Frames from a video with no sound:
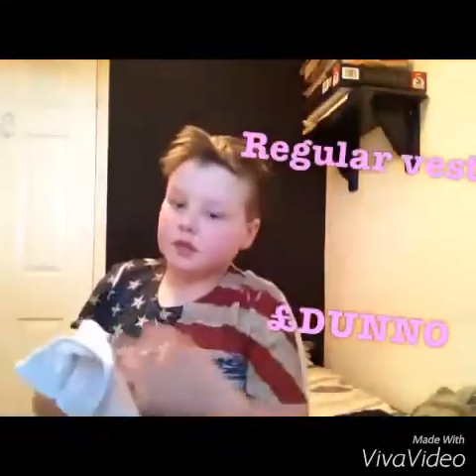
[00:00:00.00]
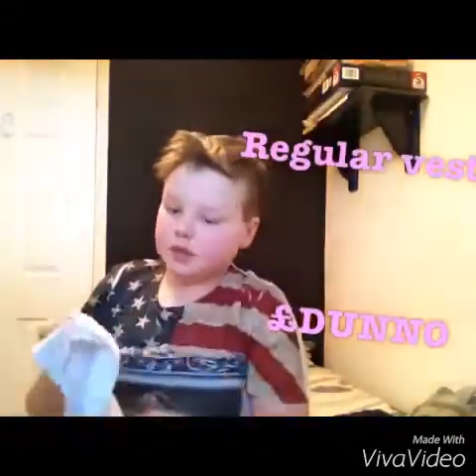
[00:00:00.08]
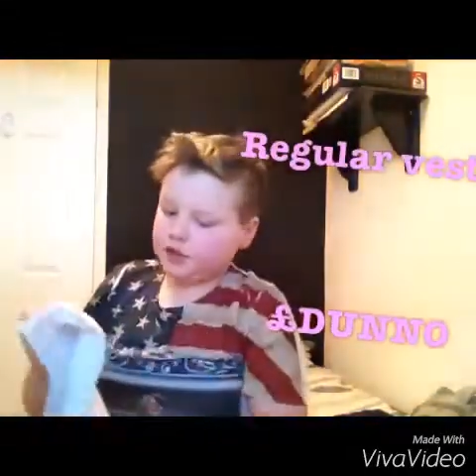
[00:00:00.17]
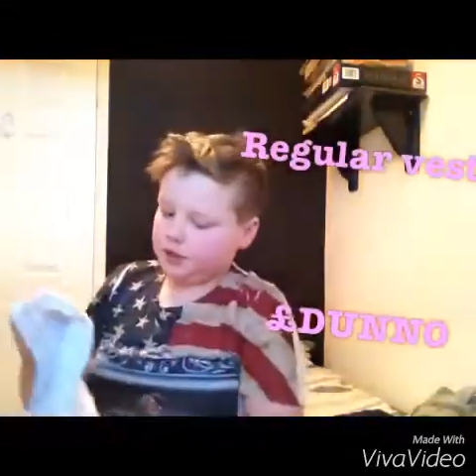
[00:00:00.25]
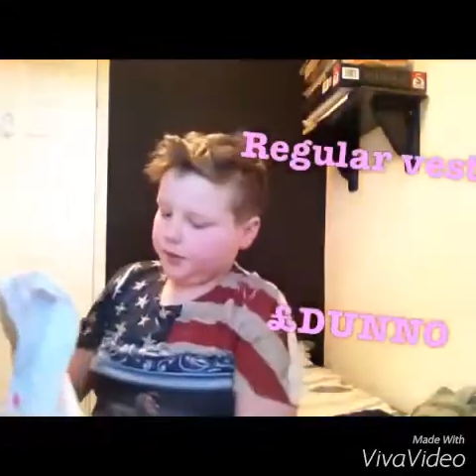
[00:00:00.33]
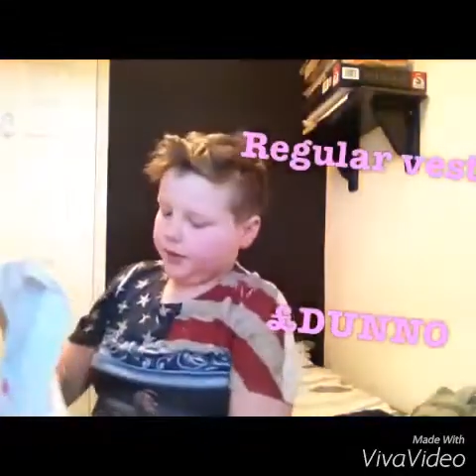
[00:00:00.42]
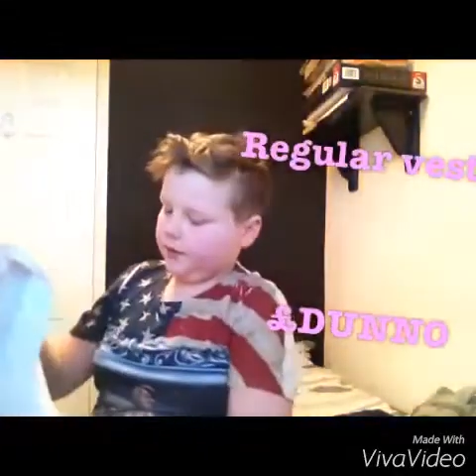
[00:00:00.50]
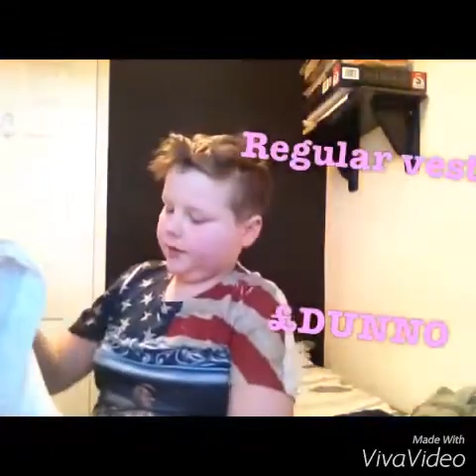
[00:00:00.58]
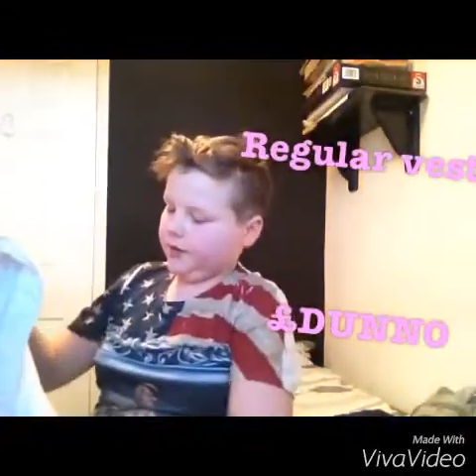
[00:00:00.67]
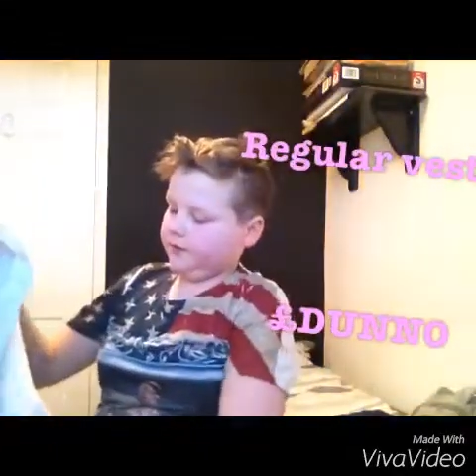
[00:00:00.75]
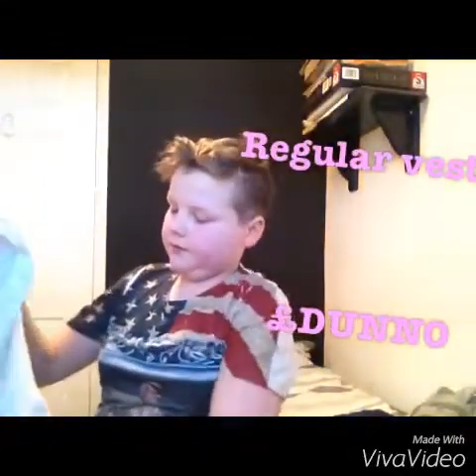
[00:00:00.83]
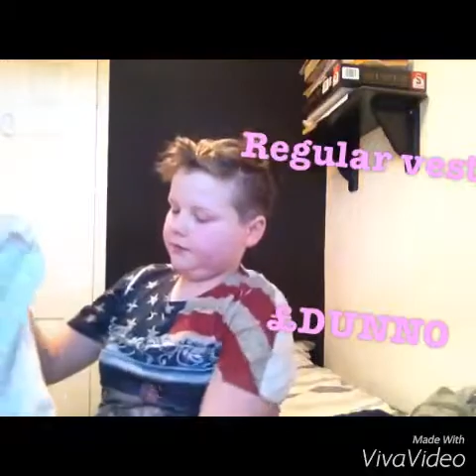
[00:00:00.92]
but I'll show it
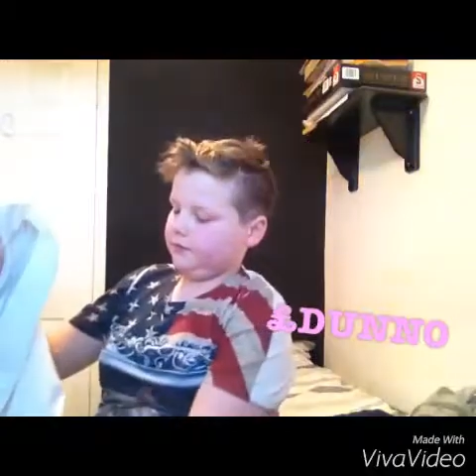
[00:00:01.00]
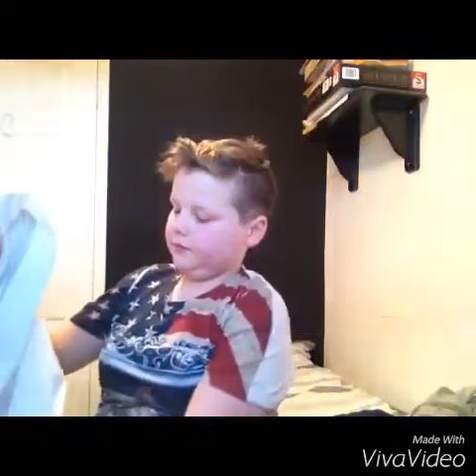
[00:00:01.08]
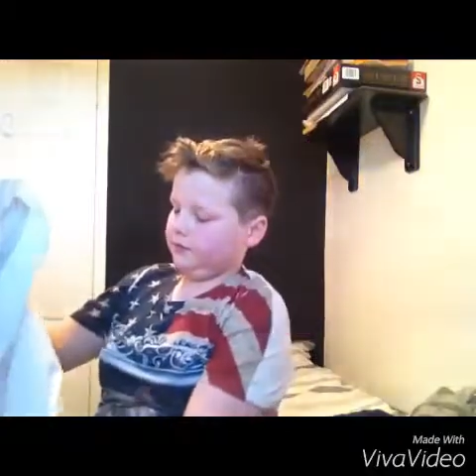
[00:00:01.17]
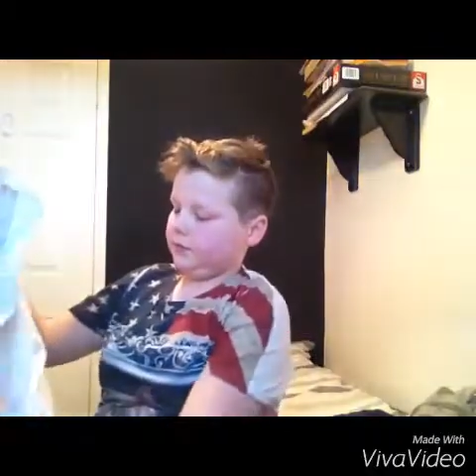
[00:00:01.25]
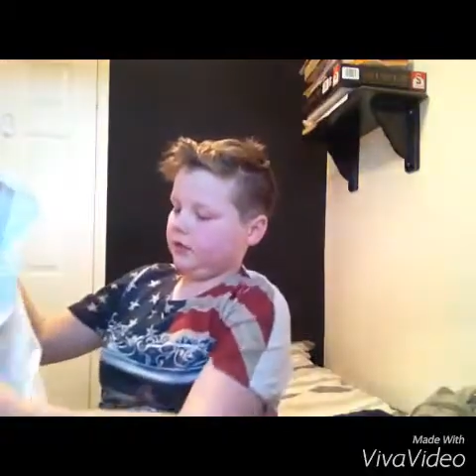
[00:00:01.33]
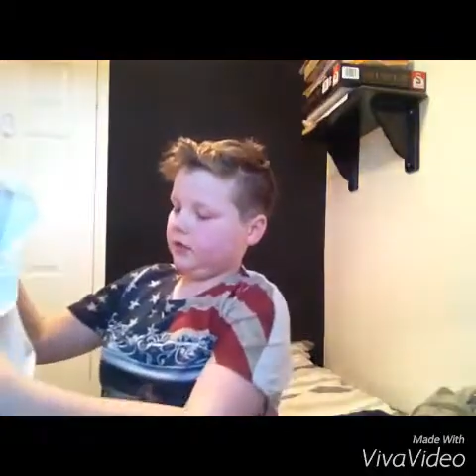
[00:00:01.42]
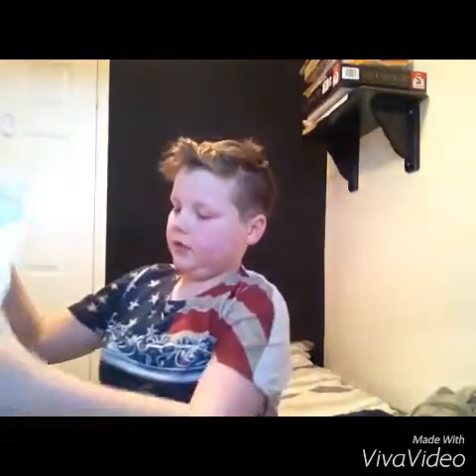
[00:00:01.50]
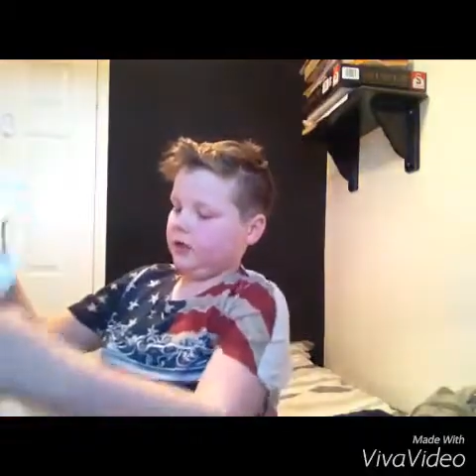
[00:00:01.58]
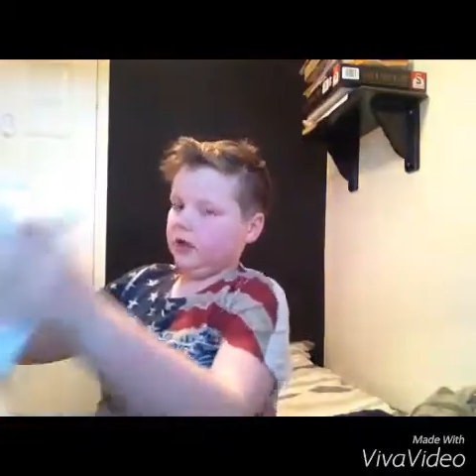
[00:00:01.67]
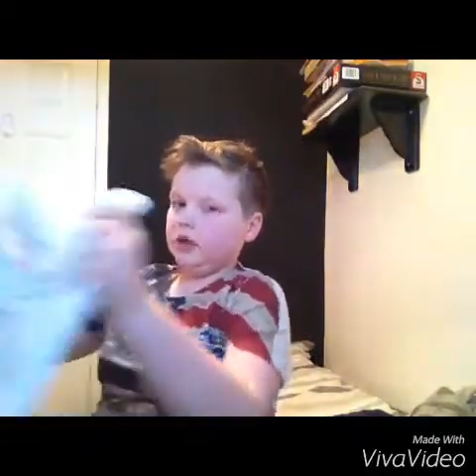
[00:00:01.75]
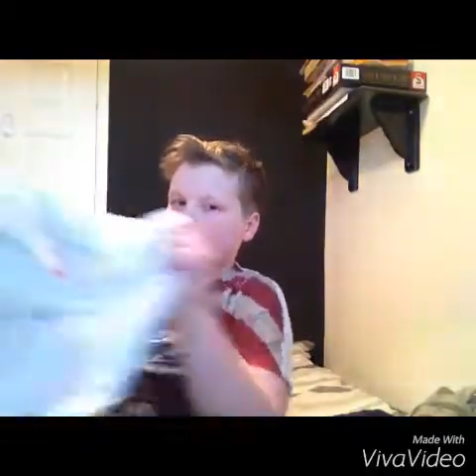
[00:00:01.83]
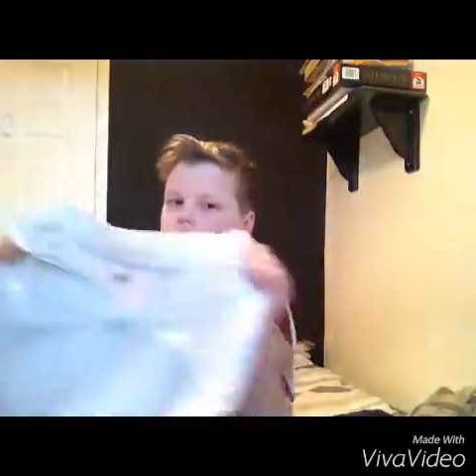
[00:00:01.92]
anyway.
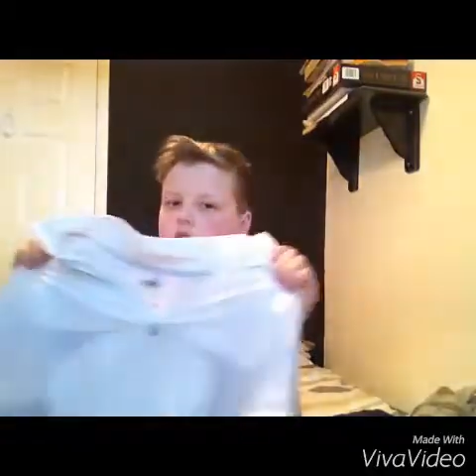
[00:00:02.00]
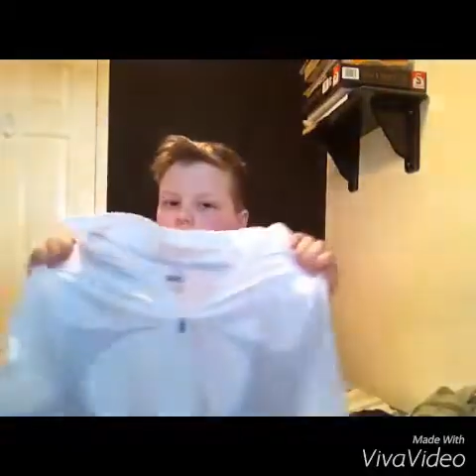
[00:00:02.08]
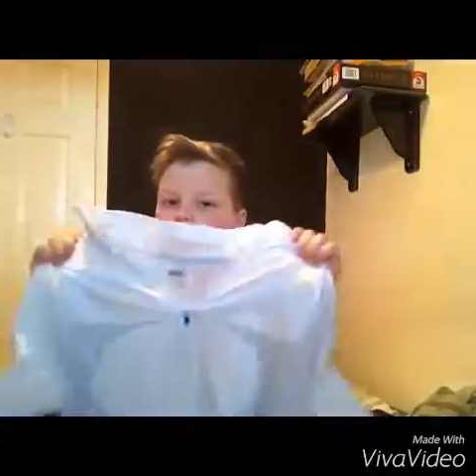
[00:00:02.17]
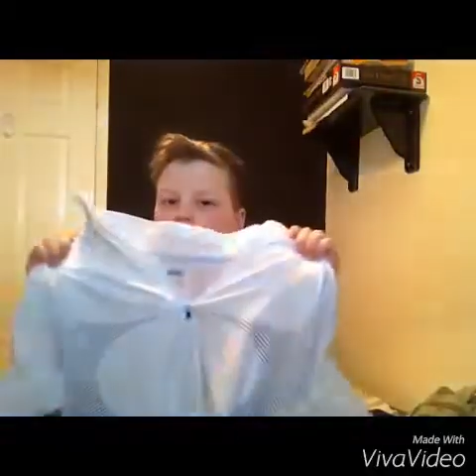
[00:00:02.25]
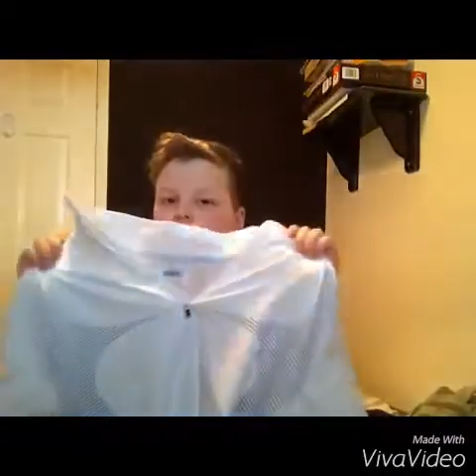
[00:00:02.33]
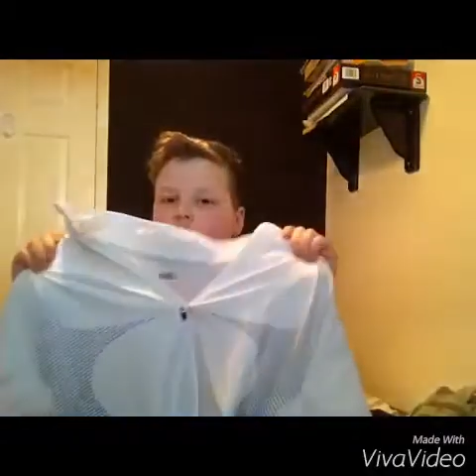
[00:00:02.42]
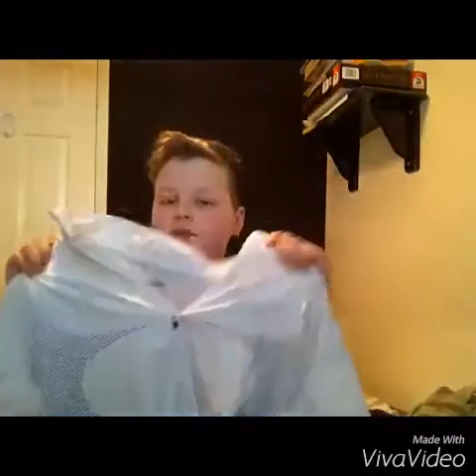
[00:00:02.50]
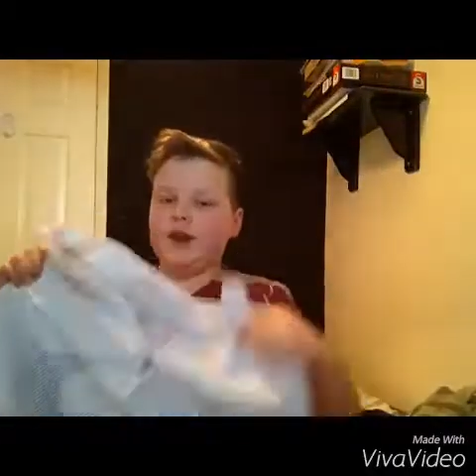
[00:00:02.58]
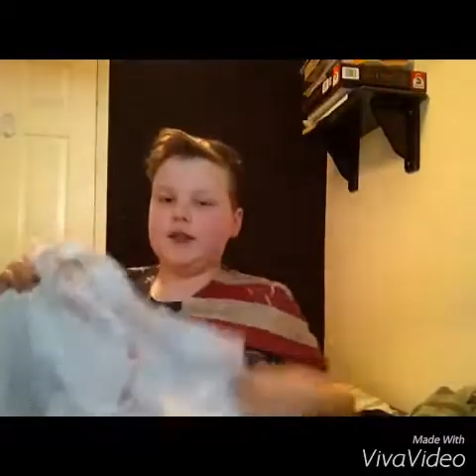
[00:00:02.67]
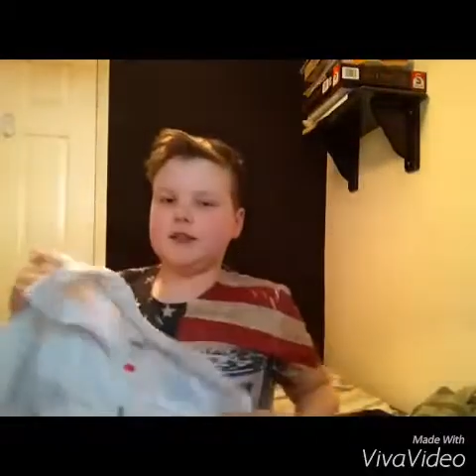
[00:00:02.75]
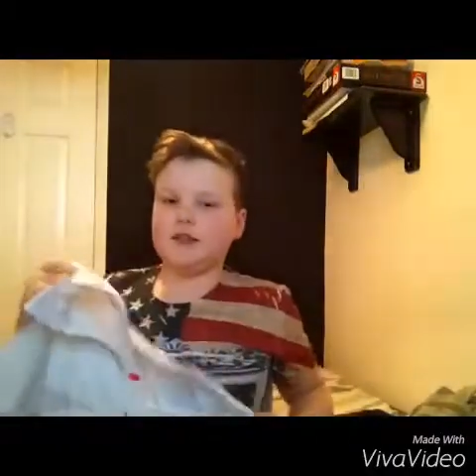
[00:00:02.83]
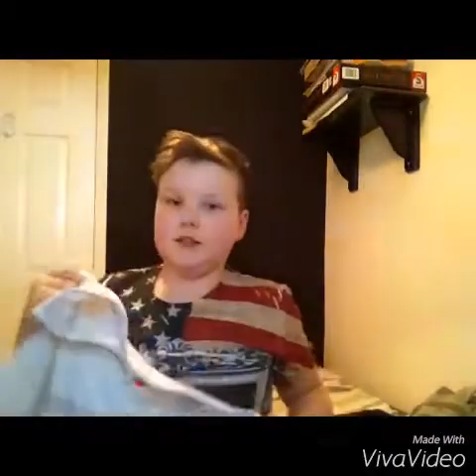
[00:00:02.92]
Just a
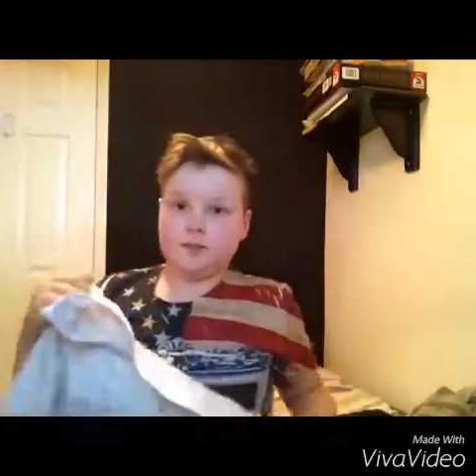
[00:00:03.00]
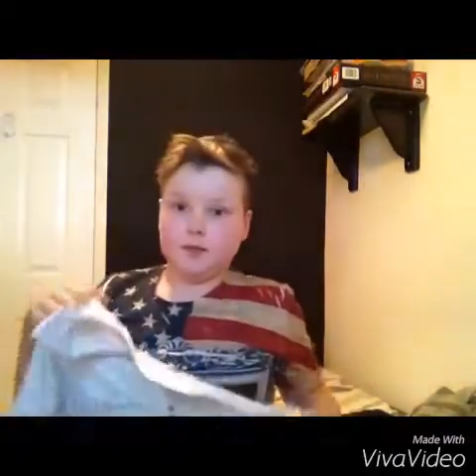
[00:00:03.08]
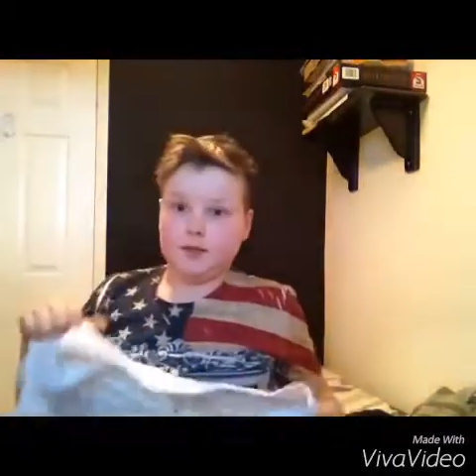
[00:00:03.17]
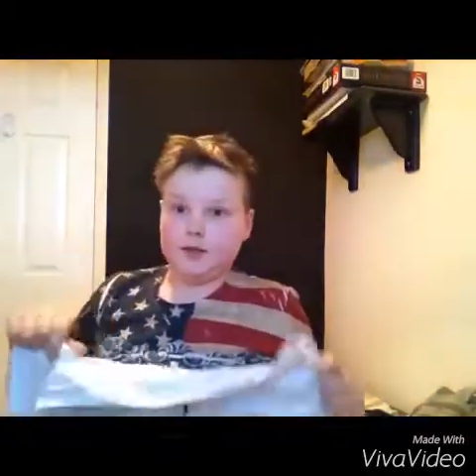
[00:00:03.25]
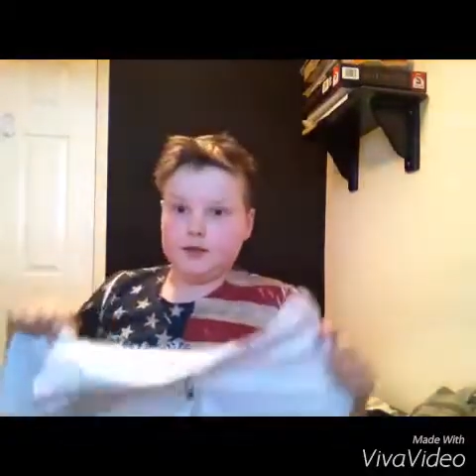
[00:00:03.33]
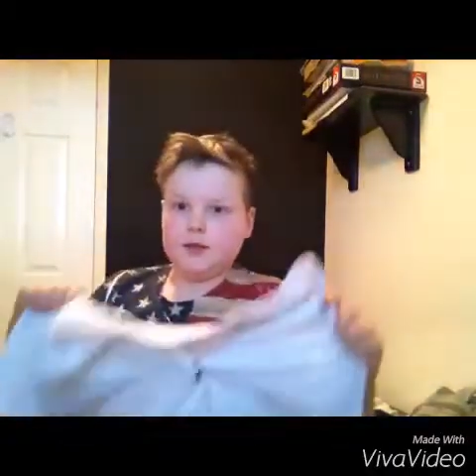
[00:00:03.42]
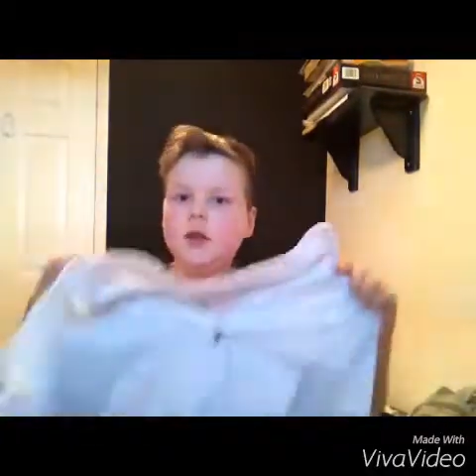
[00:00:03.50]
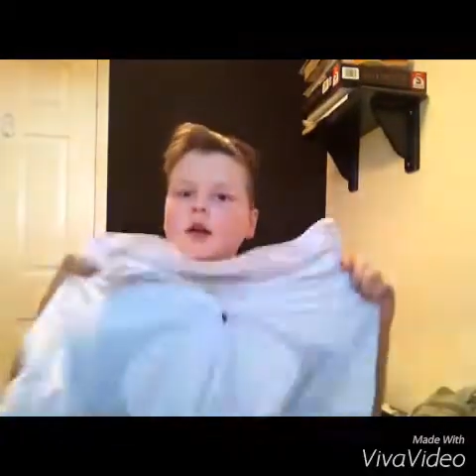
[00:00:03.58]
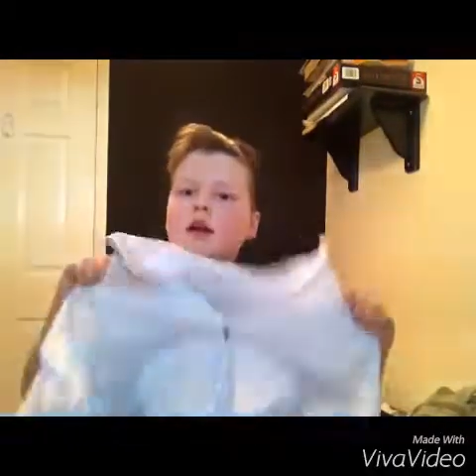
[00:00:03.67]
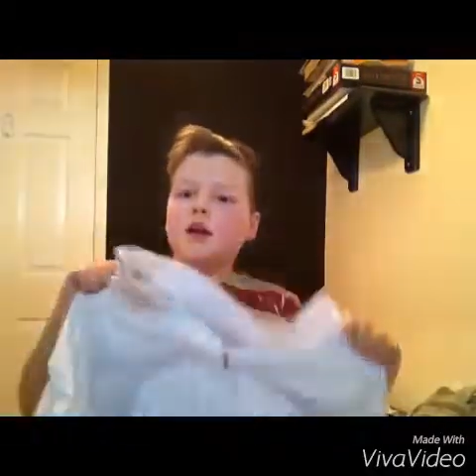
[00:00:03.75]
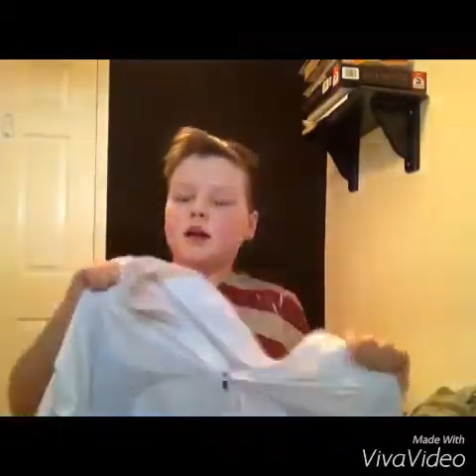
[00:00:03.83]
vest. This is my dad's.